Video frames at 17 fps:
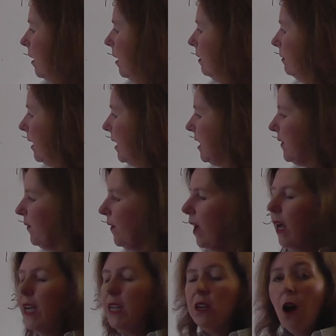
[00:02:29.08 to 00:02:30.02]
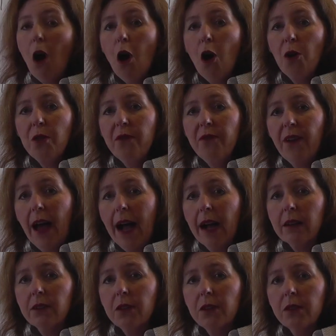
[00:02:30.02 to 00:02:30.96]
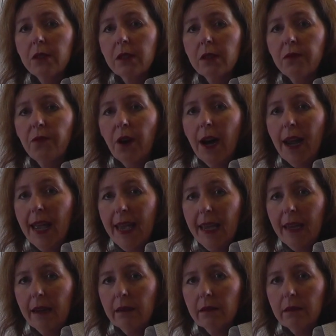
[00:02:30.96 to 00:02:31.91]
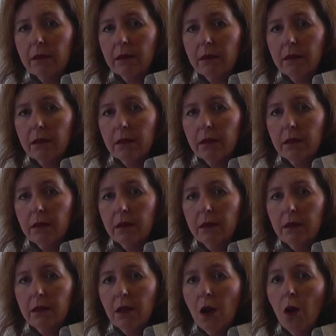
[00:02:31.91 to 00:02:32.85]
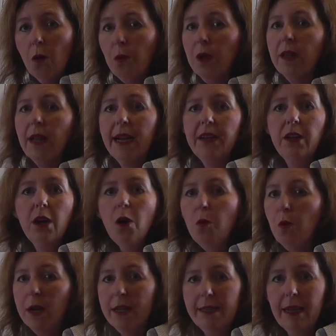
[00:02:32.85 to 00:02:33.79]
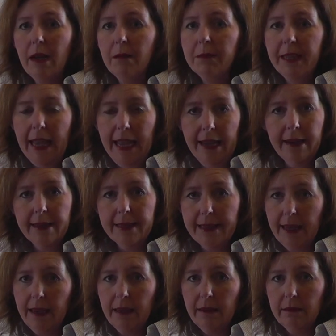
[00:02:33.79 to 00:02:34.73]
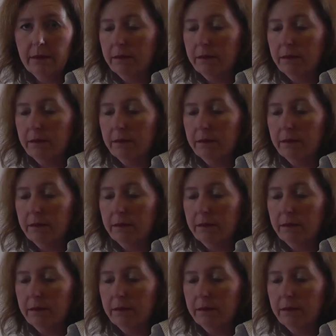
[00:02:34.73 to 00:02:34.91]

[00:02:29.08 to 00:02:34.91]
Let's find all the factors for 8. Well, I know 1 times 8 is 8.